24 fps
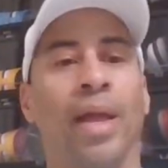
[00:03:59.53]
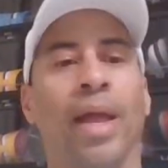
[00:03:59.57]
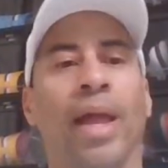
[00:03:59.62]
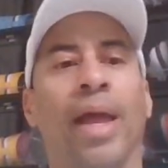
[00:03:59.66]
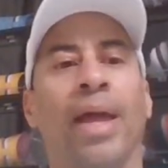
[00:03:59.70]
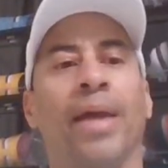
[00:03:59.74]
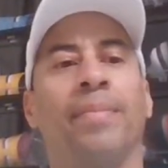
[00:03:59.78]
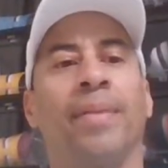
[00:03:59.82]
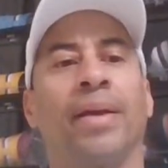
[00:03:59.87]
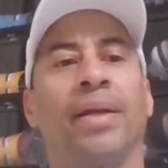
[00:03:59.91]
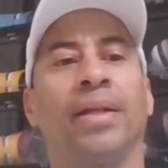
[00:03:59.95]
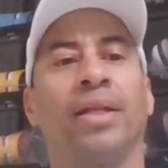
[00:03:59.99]

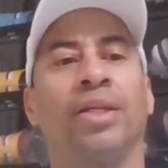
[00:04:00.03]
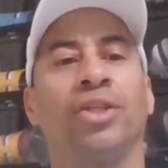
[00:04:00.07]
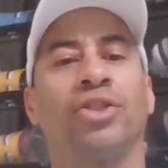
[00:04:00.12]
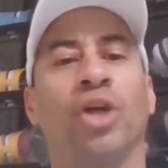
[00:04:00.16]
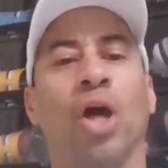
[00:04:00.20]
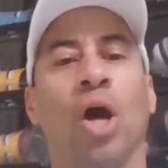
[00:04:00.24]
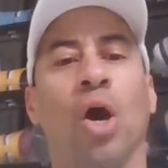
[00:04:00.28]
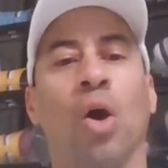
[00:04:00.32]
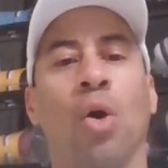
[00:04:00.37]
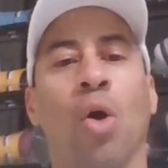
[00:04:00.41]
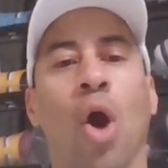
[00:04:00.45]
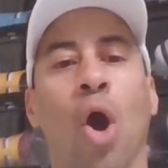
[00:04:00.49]
hey, man, did
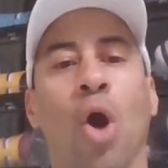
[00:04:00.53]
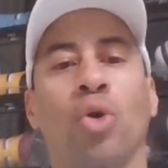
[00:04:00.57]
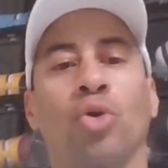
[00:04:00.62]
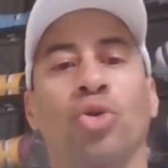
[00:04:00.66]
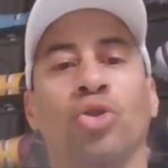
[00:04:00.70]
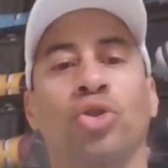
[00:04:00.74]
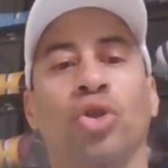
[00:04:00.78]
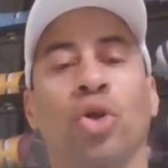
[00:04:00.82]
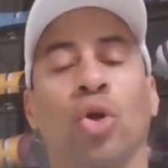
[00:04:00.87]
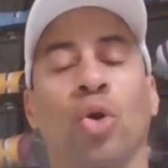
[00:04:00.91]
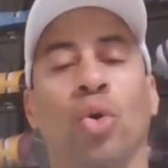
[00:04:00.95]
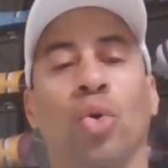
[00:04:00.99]
y'all
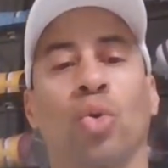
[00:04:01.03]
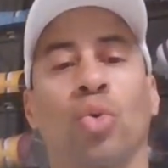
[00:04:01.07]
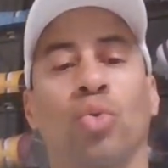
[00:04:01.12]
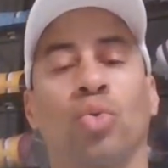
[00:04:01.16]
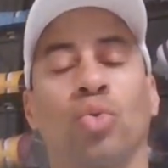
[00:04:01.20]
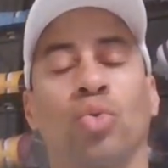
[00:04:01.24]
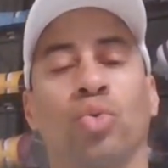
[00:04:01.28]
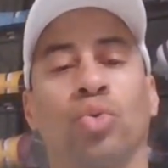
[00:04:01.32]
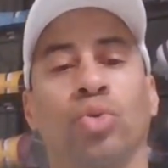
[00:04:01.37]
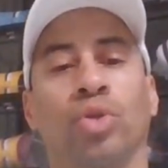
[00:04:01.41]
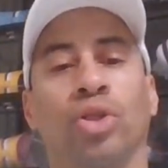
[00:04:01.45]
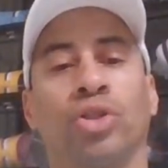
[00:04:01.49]

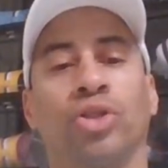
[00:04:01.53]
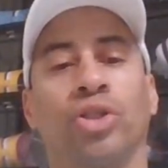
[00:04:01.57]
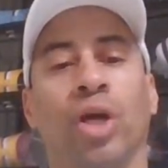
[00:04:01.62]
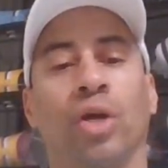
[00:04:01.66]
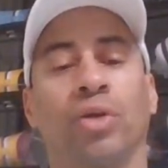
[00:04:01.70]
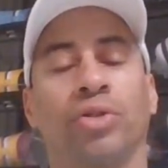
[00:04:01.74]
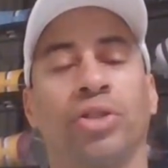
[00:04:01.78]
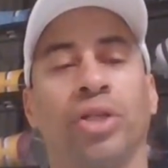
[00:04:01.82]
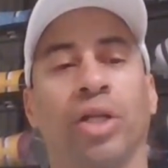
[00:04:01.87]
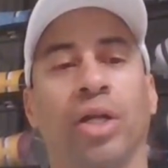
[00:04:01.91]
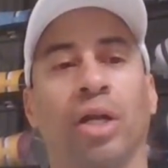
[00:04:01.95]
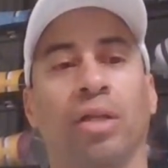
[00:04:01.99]

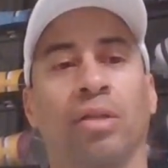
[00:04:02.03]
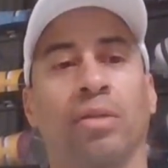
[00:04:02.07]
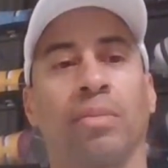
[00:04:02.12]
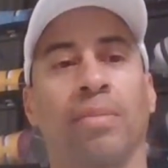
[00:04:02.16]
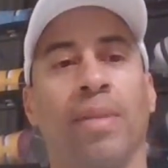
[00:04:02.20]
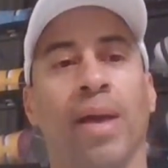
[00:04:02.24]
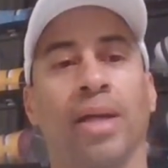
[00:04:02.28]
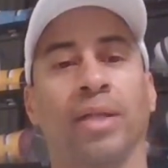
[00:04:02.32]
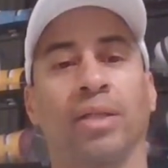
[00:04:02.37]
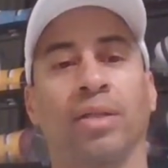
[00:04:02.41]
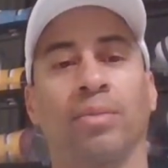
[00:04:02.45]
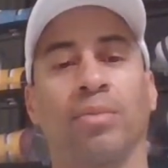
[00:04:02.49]
check out the
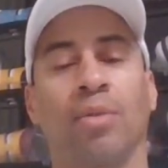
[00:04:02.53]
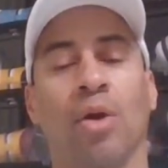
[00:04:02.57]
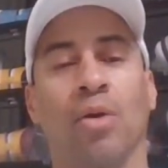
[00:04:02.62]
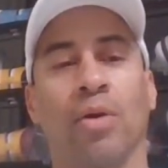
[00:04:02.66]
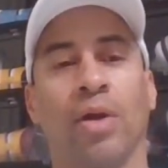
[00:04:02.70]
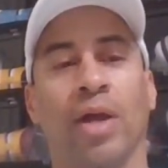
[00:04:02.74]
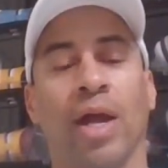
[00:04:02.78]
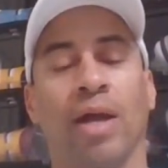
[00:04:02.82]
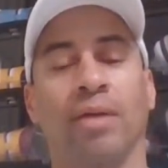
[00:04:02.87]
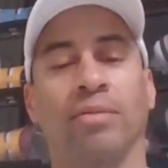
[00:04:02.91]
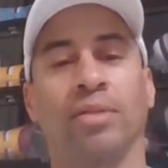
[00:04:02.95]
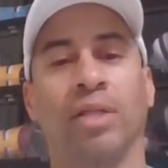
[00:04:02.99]
basketball
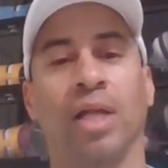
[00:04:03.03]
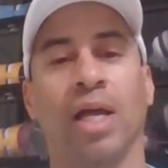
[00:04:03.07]
games